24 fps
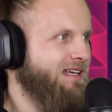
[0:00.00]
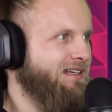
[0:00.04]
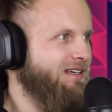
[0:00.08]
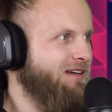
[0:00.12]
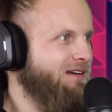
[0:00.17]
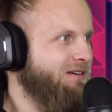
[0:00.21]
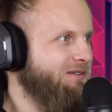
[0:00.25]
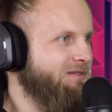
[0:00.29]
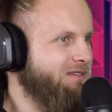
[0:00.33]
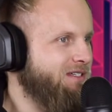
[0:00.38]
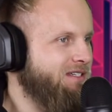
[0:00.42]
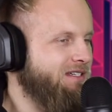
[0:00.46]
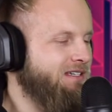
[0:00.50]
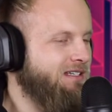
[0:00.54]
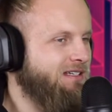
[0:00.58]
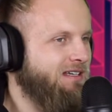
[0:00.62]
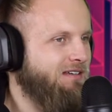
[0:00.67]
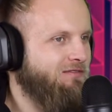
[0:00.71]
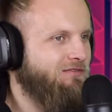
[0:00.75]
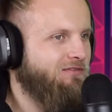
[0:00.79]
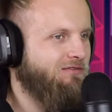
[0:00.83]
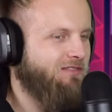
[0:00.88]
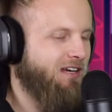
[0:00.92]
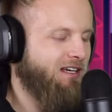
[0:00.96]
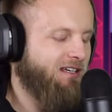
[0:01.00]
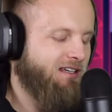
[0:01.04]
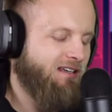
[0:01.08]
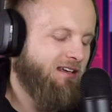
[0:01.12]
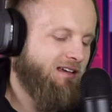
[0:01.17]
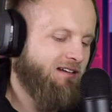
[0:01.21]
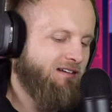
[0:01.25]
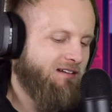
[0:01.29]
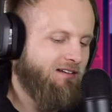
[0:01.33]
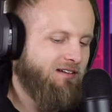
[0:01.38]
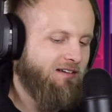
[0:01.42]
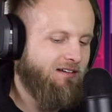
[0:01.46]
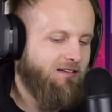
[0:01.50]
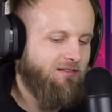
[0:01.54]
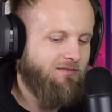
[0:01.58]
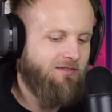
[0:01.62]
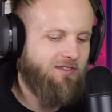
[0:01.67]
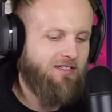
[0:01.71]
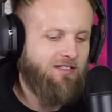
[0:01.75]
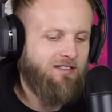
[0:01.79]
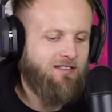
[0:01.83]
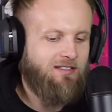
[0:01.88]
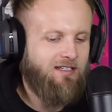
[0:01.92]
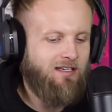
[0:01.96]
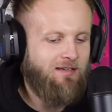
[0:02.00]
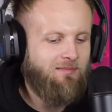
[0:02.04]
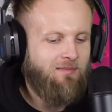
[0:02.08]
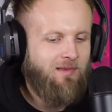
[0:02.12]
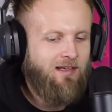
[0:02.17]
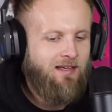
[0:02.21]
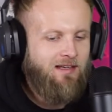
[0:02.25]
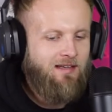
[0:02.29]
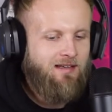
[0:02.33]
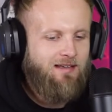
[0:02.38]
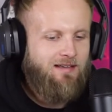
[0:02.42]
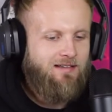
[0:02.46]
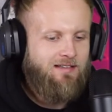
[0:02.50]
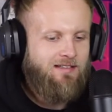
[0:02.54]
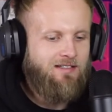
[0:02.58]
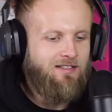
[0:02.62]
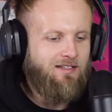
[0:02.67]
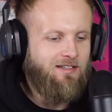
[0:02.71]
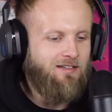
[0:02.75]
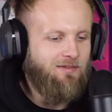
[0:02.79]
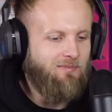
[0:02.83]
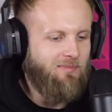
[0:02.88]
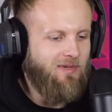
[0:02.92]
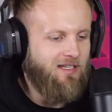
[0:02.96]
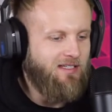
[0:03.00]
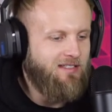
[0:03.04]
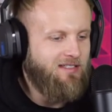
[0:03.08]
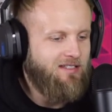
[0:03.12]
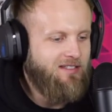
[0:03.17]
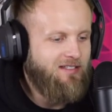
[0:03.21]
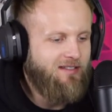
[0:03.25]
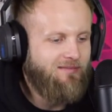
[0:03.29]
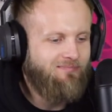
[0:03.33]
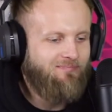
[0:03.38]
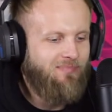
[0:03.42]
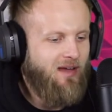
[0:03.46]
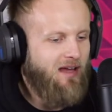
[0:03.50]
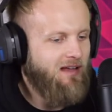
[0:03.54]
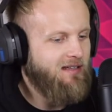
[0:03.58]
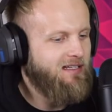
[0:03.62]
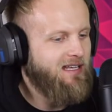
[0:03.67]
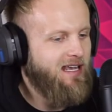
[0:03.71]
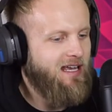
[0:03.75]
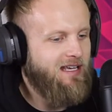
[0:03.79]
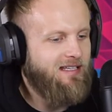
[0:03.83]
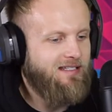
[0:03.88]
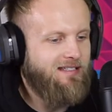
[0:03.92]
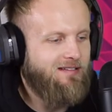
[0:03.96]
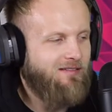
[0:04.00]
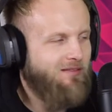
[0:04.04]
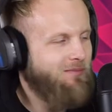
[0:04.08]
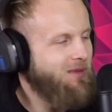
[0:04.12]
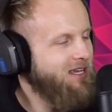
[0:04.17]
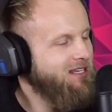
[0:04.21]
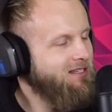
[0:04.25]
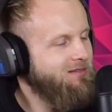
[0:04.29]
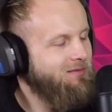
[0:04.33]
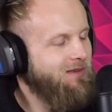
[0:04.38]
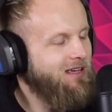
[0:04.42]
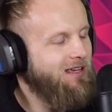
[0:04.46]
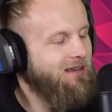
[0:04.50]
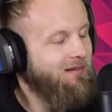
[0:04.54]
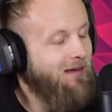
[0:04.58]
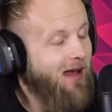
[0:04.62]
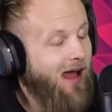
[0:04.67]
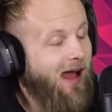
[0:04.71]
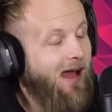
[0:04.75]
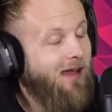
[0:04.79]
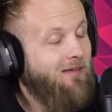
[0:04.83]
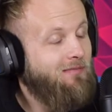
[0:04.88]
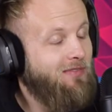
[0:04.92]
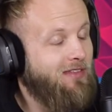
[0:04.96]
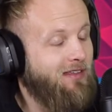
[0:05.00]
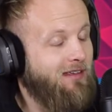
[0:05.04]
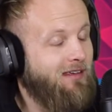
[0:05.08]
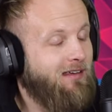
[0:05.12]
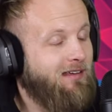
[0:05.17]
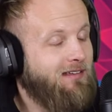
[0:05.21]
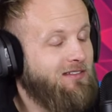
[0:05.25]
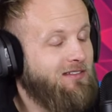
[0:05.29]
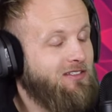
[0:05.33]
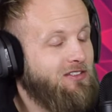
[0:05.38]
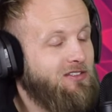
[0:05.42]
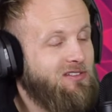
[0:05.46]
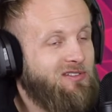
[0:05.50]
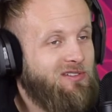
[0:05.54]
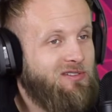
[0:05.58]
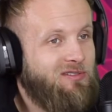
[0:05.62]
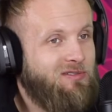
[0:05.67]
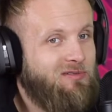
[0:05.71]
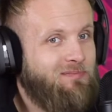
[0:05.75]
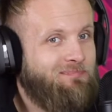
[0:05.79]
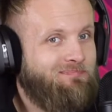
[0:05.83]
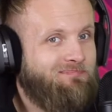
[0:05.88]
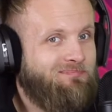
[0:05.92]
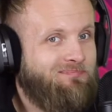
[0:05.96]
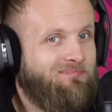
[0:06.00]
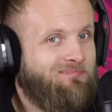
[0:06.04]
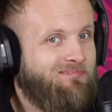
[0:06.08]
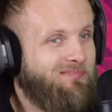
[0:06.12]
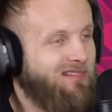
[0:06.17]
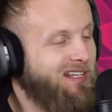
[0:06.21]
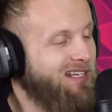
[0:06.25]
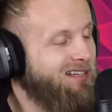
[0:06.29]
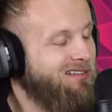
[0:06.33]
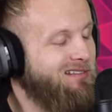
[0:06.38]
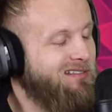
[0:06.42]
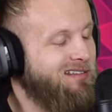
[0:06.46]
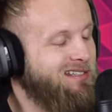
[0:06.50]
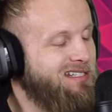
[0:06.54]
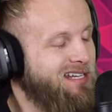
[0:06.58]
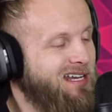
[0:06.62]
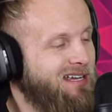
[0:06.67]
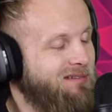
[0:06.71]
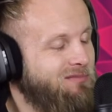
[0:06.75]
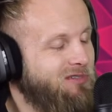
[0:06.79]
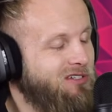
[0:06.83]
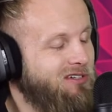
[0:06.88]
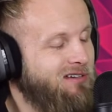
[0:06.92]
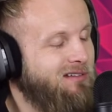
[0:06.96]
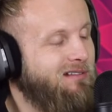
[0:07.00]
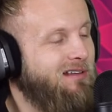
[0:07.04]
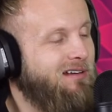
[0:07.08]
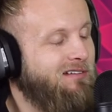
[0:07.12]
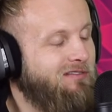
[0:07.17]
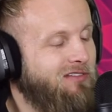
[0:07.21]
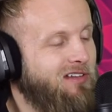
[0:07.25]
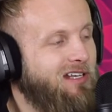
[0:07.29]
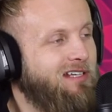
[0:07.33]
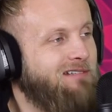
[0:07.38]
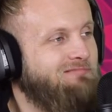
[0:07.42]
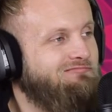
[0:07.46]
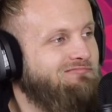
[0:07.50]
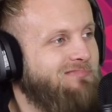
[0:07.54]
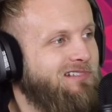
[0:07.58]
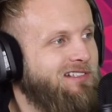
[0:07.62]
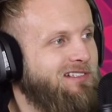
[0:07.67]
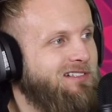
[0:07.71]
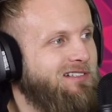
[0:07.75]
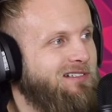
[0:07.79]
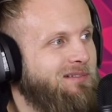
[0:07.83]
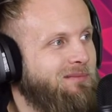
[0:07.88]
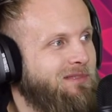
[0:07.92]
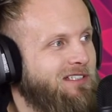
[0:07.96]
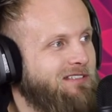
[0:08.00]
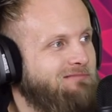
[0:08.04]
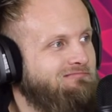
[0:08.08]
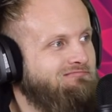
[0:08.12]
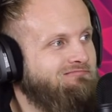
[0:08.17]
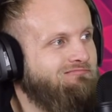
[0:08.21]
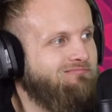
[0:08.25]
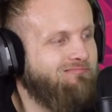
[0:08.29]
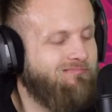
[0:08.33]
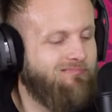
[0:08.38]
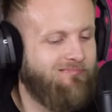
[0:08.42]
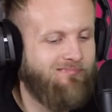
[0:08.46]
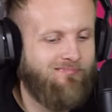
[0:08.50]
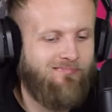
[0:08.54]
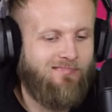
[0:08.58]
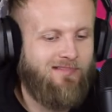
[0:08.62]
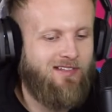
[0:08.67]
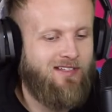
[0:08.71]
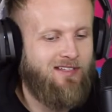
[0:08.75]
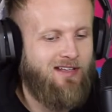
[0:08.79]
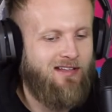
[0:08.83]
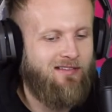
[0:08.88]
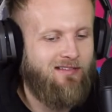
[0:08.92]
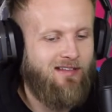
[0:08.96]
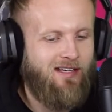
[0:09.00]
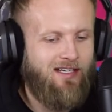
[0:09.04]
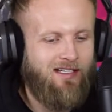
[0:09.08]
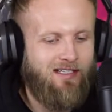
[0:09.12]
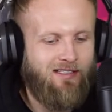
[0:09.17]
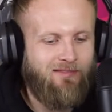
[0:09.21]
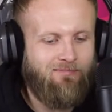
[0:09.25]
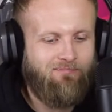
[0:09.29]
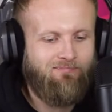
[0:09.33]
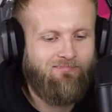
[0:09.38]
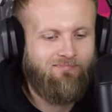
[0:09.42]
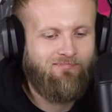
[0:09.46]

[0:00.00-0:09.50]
Yeah, no, it was good. He had Frankie Edgar on. It was a good time. Fun. So, but just podcasts are the best way, I think, to kill the time during a long flight. You know what I mean? Oh, yeah. Something like it.